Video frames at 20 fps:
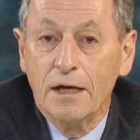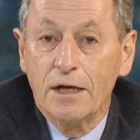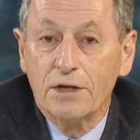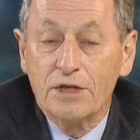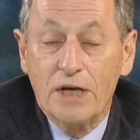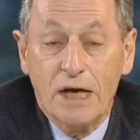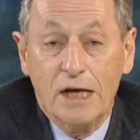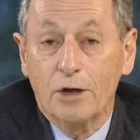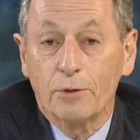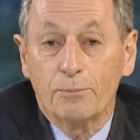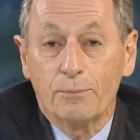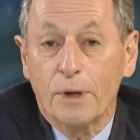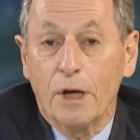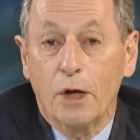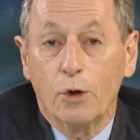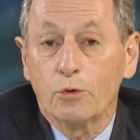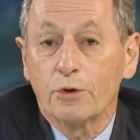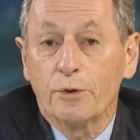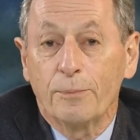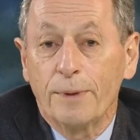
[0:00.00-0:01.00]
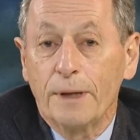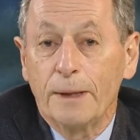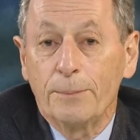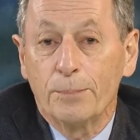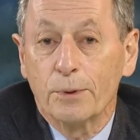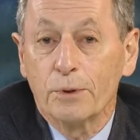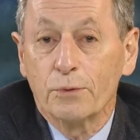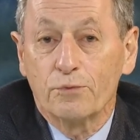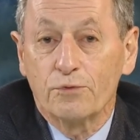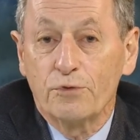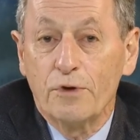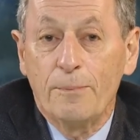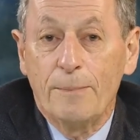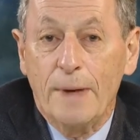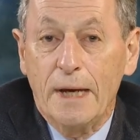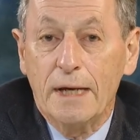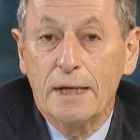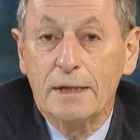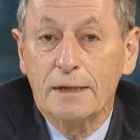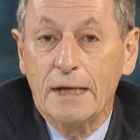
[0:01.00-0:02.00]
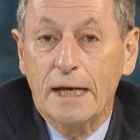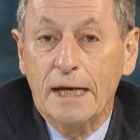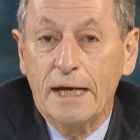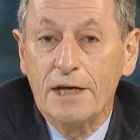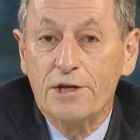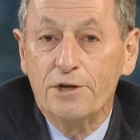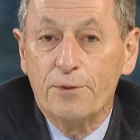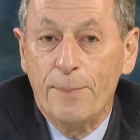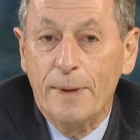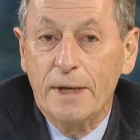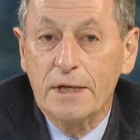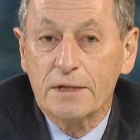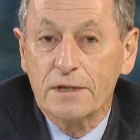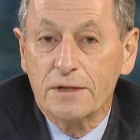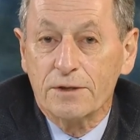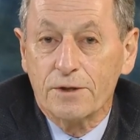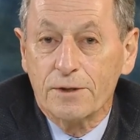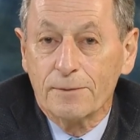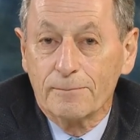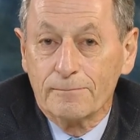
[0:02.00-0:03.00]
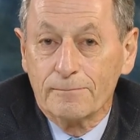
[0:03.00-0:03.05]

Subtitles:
to help older people remain independent.